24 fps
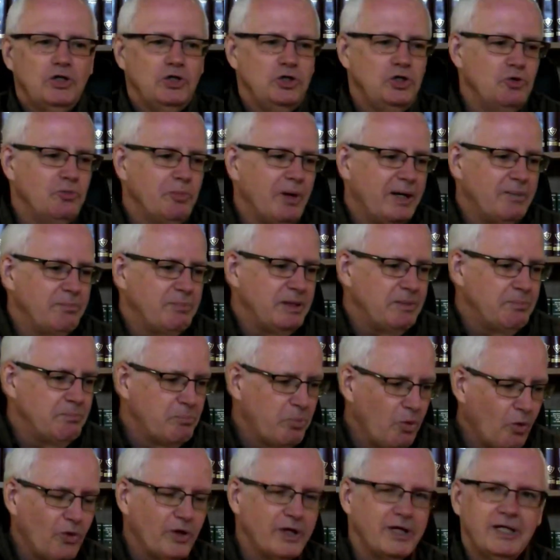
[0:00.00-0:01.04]
You might be
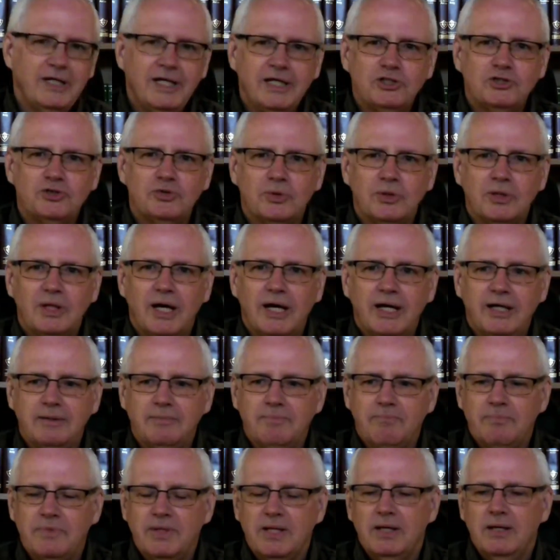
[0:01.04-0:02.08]
born an Israelite,
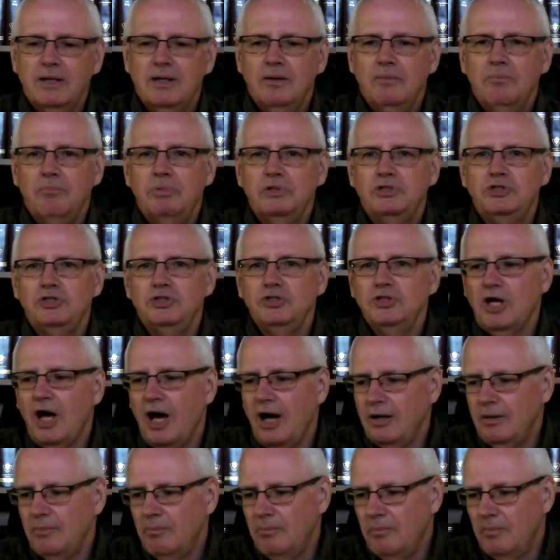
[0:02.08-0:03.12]
but you're
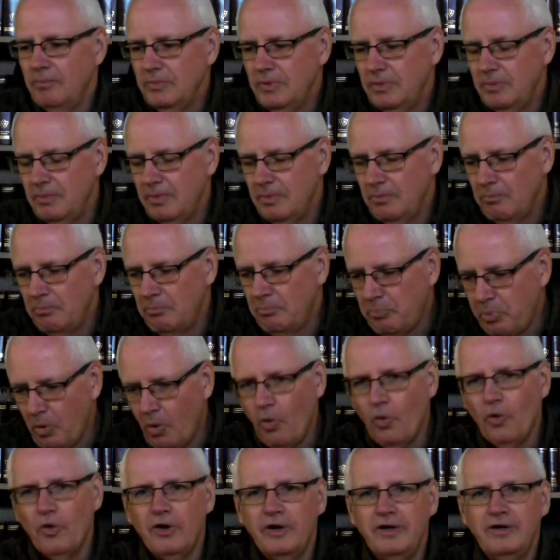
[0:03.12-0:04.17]
not
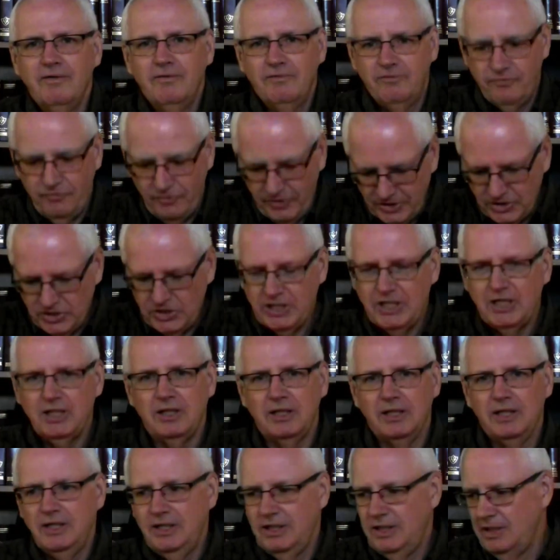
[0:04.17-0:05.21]
born
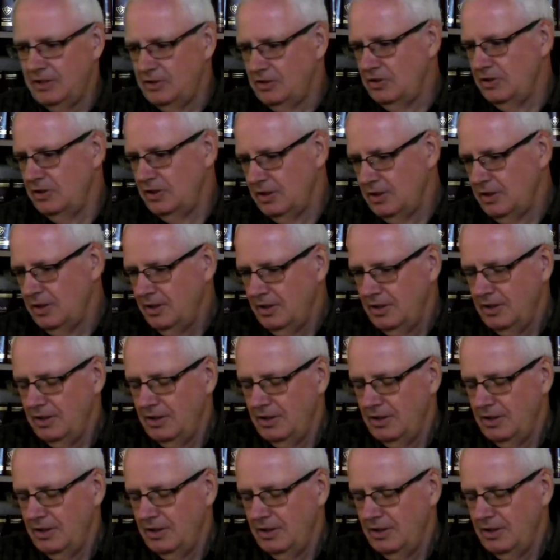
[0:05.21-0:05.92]
physically into the